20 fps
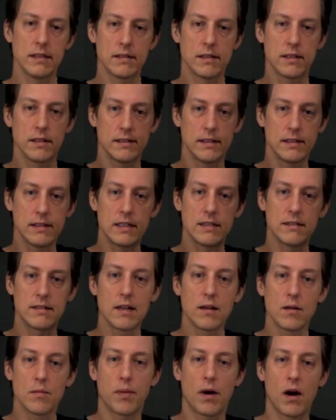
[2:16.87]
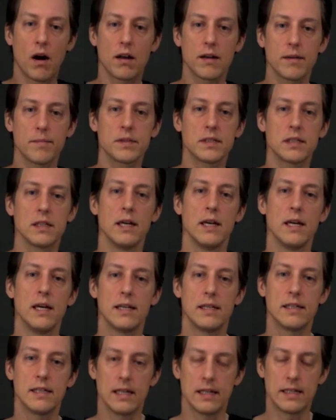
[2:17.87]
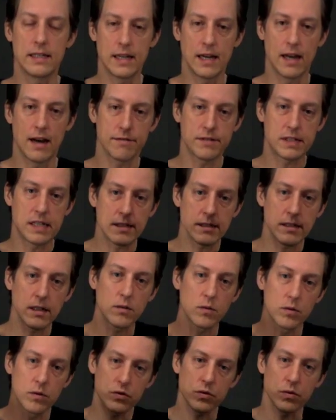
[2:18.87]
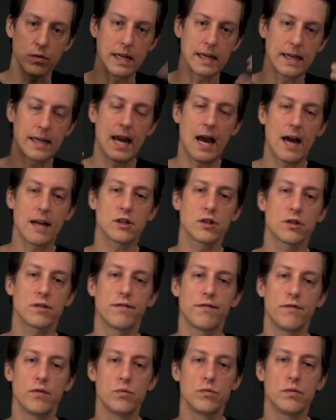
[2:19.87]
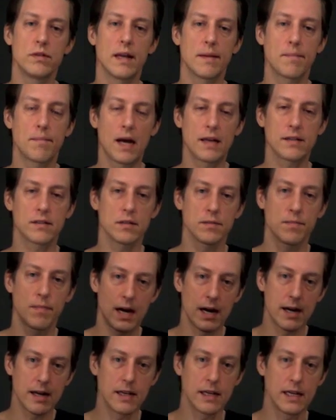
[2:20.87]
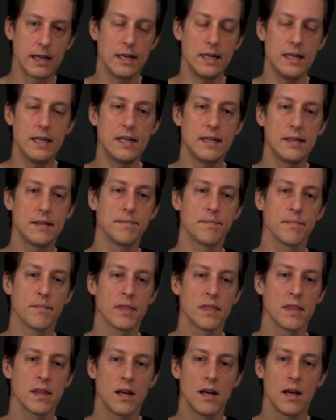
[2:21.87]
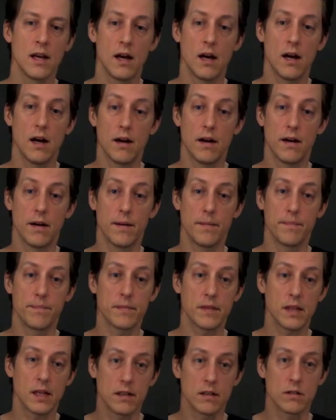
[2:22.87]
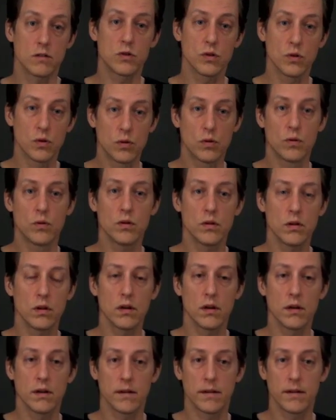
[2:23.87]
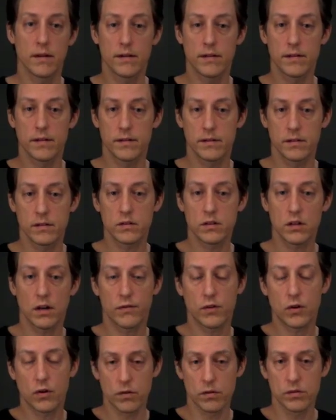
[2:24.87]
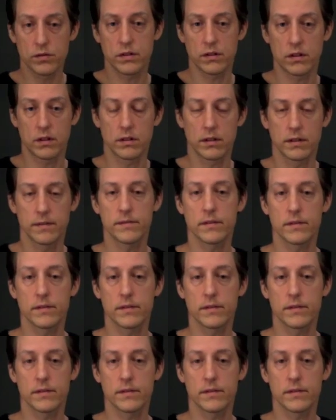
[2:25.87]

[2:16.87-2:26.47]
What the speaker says: these little polyps. They have tentacles, so they catch food that passes by and they eat it. And so soft corals are